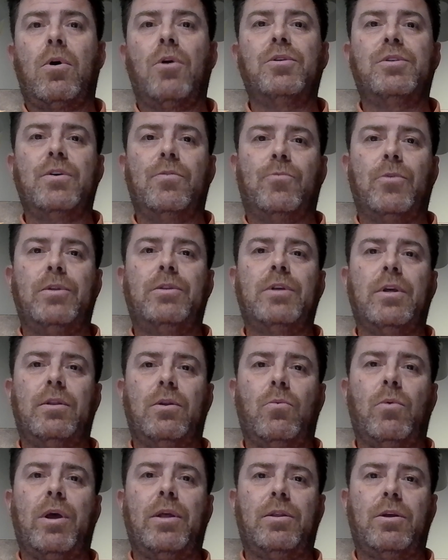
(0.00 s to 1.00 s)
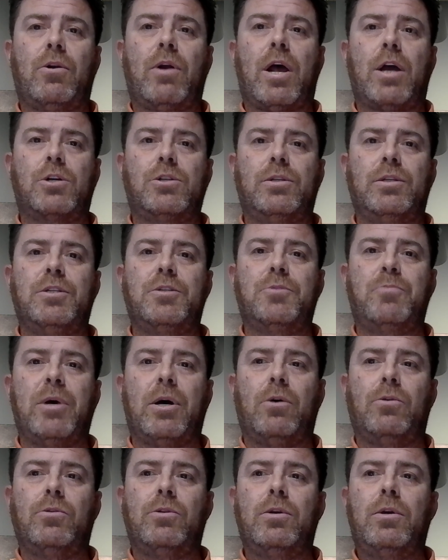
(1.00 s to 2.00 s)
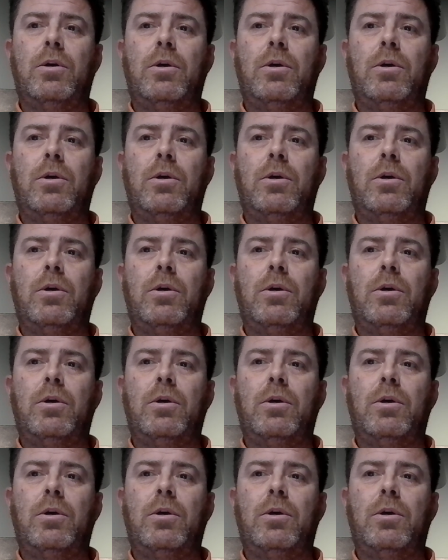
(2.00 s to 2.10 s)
different than the way they're actually spelled.